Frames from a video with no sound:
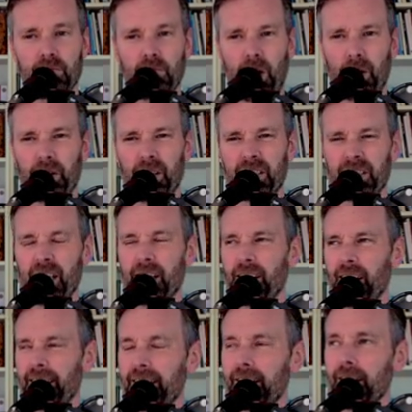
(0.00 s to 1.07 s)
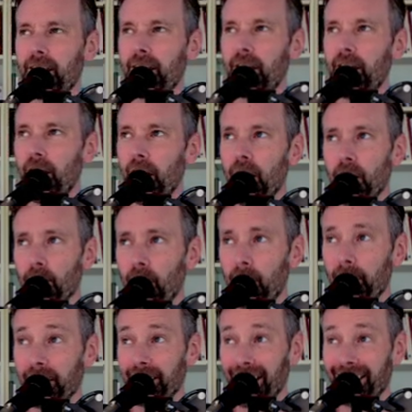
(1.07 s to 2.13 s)
I'm going to say like
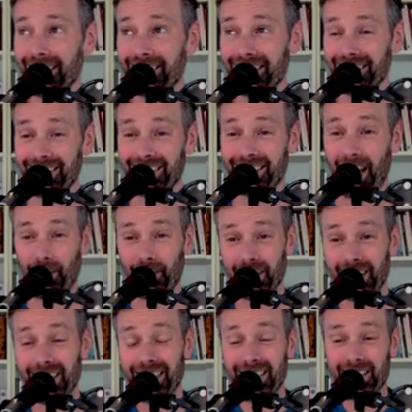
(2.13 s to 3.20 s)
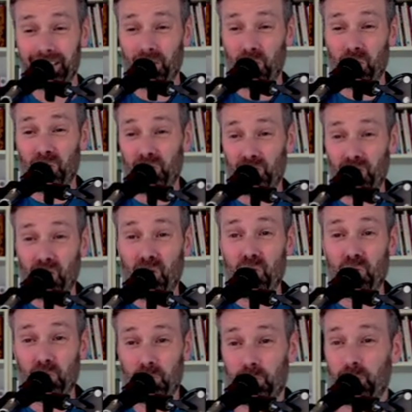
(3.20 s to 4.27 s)
probably 1970s or
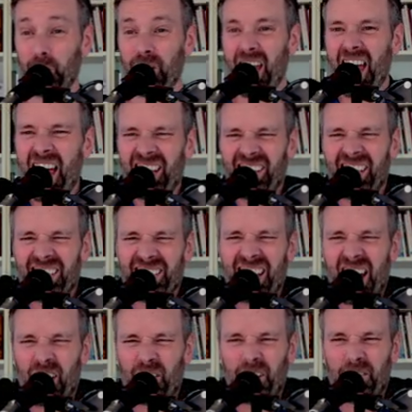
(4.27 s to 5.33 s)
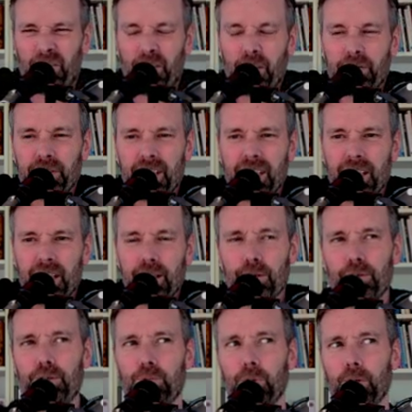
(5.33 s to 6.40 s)
so. So yeah, like now like 50
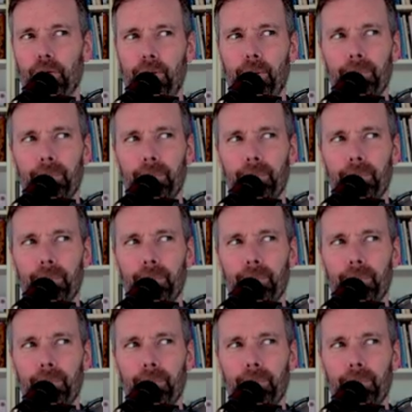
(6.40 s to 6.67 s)
years worth.